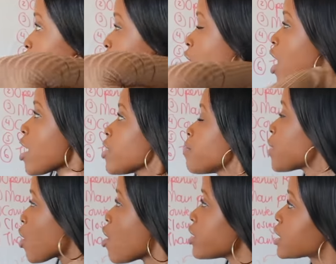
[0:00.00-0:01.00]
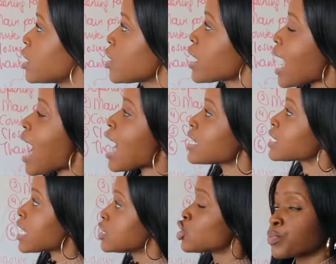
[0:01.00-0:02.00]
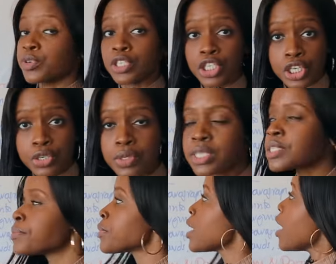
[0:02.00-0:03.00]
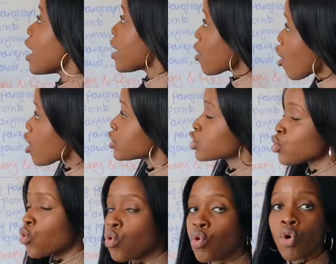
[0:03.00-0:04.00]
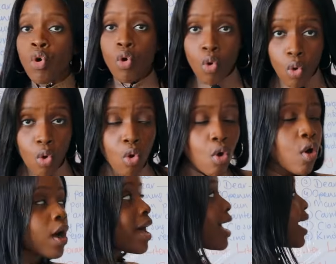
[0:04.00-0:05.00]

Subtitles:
you could either be asked to look at and to produce an article or